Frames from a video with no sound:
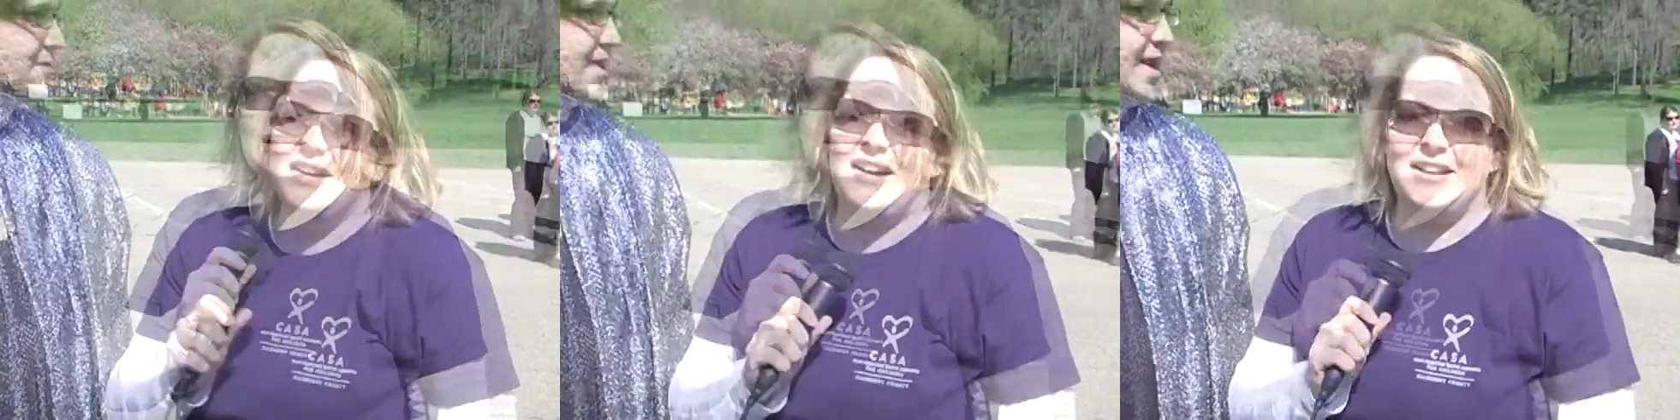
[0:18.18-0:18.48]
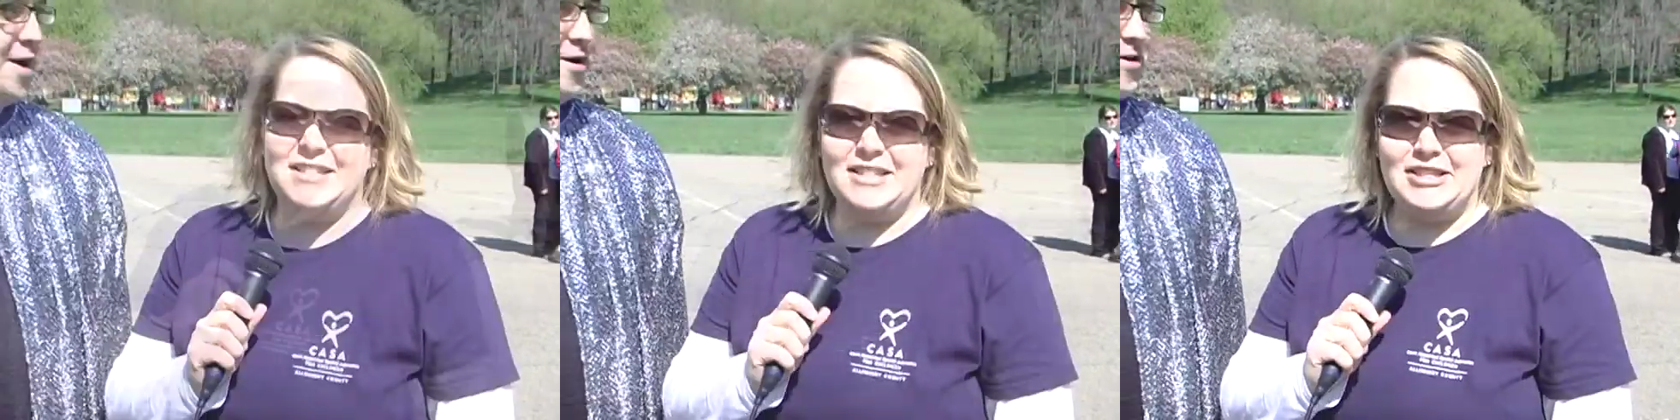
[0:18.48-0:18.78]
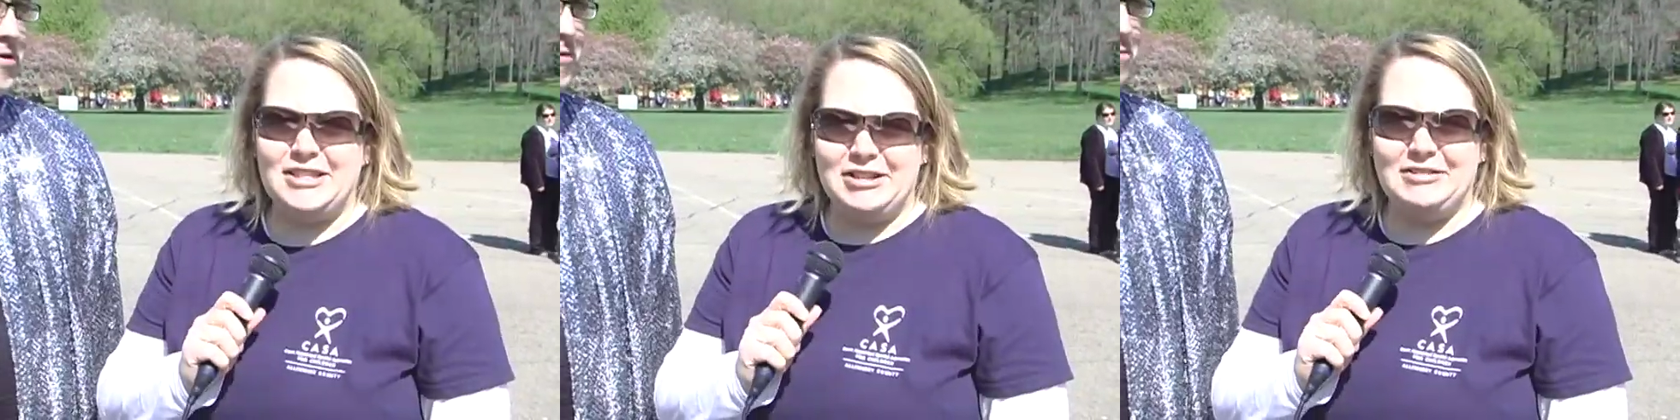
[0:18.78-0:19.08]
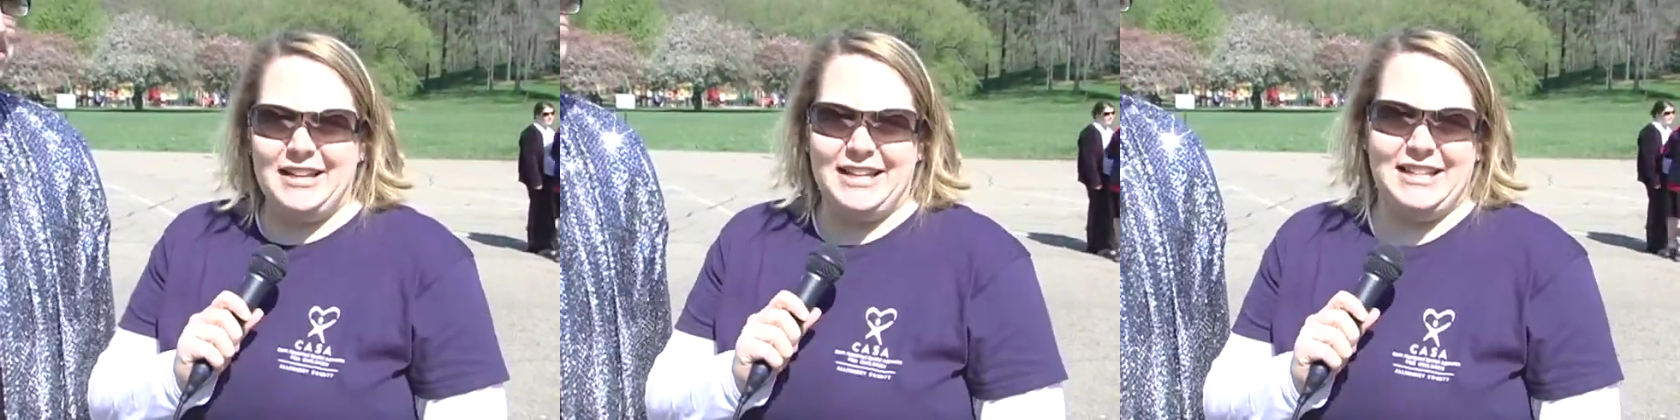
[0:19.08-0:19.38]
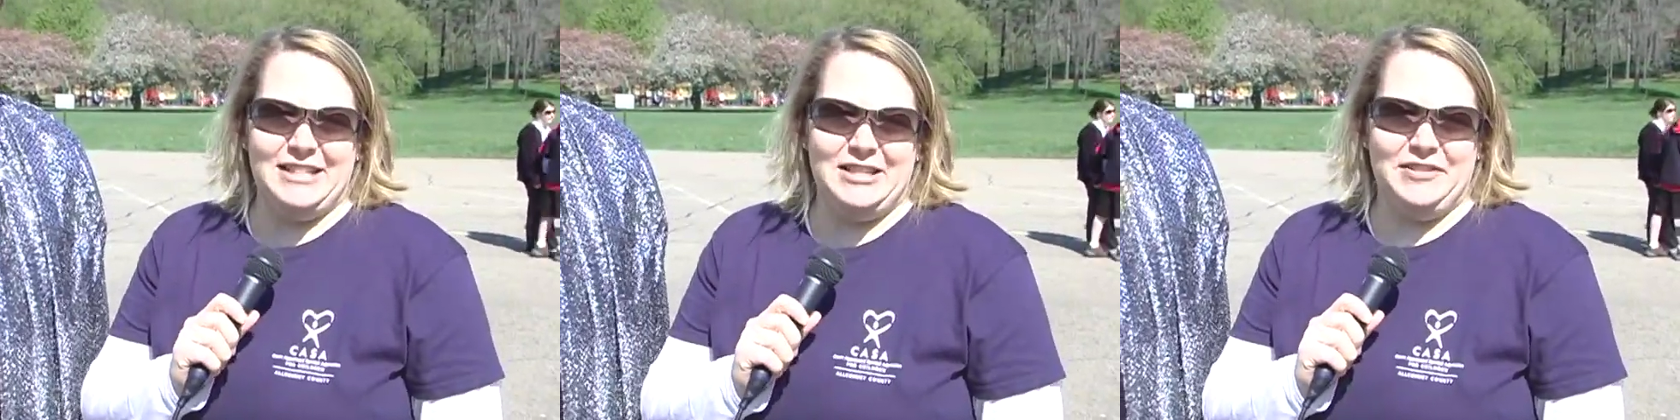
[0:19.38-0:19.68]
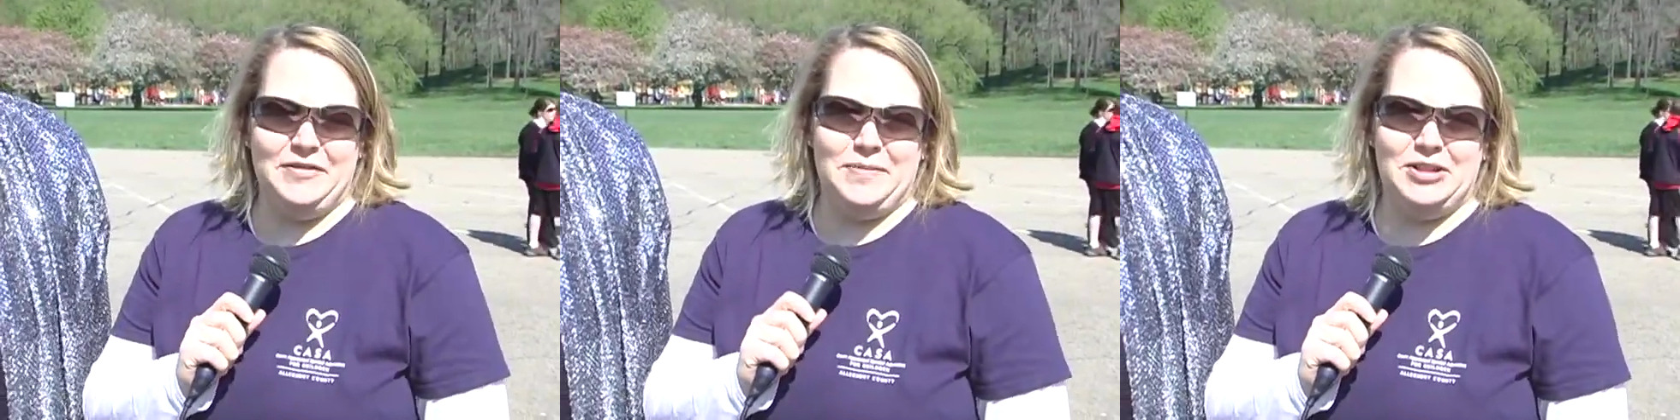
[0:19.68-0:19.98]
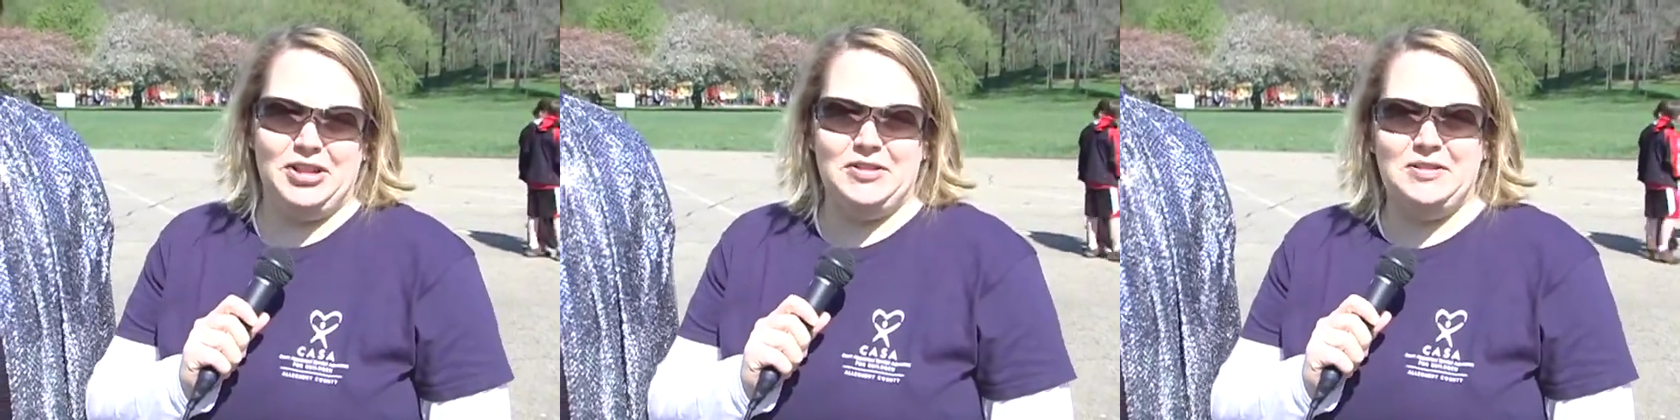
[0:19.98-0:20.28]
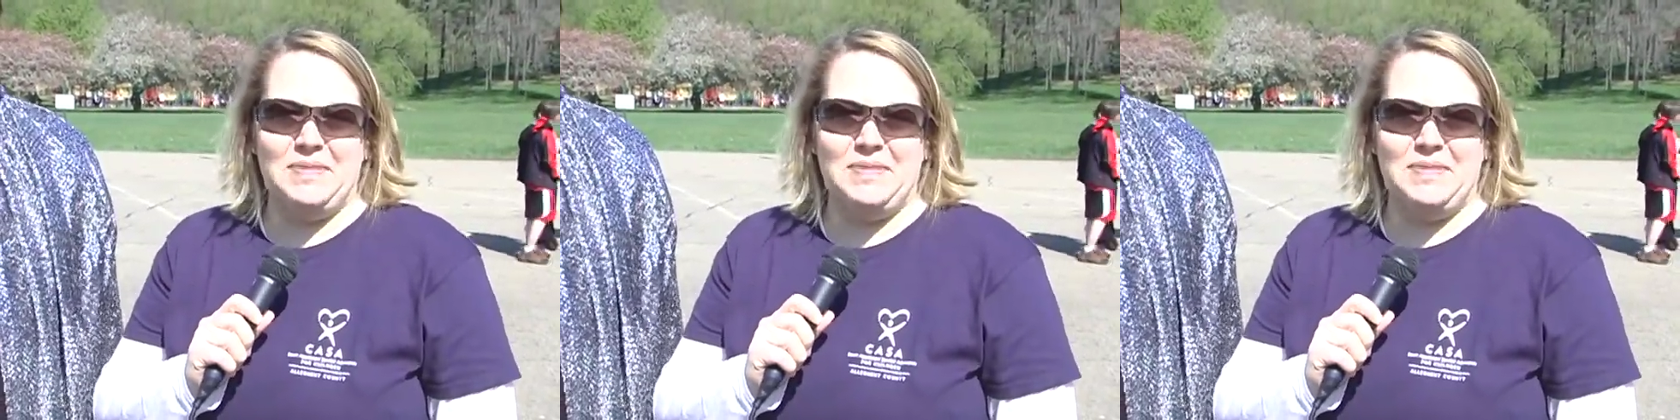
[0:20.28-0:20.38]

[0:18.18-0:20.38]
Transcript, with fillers: CASA is so lucky to have been chosen